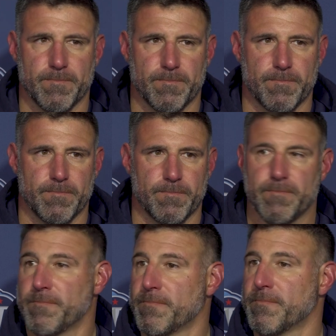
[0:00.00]
Has
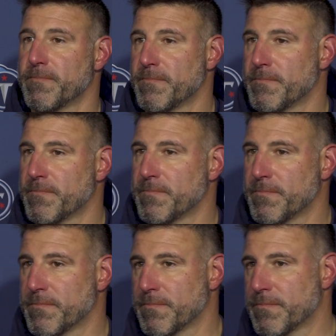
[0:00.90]
Quinton Spain, or how well
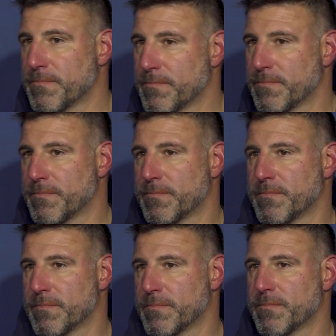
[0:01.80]
has Quinton Spain, I
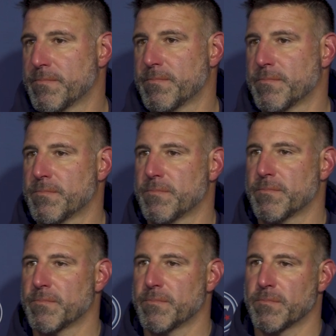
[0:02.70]
guess, fit in with
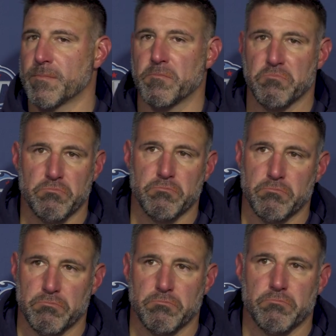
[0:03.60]
that line and
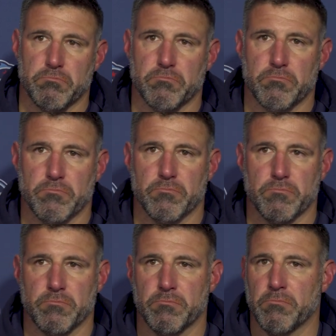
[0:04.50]
what they like to do up
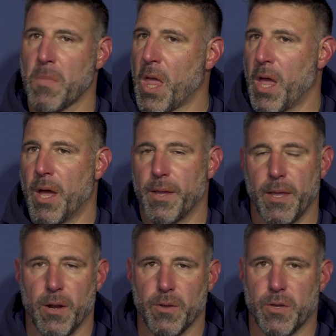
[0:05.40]
front? There?
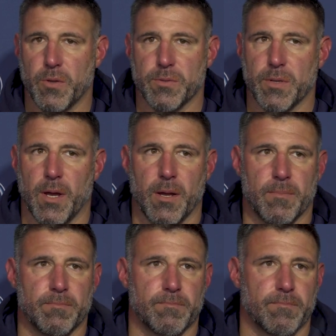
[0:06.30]
You know, Q's.
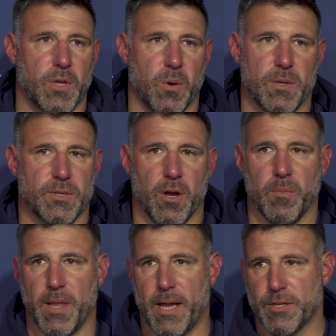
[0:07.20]
Um, you know, we saw
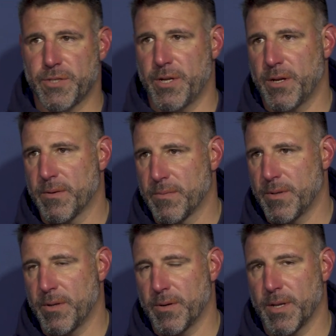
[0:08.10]
him last year.
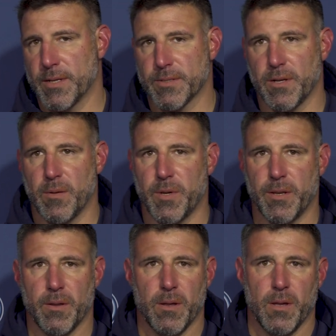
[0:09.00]
You know, against them, um, and
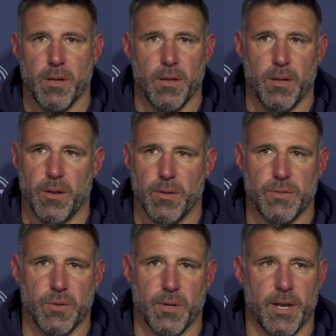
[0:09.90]
you know,
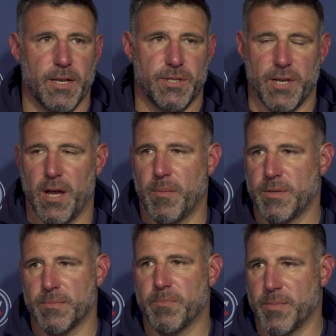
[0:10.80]
he's doing a nice job.
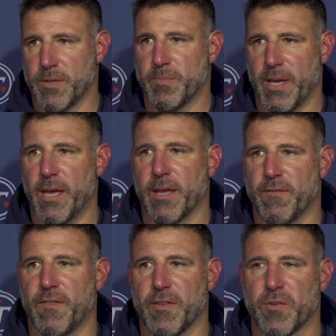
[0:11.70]
He's, he's big
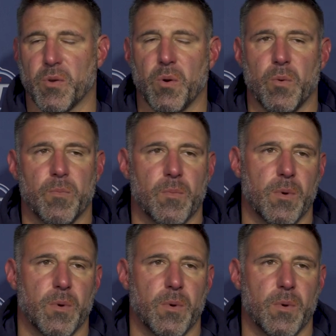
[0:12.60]
and physical.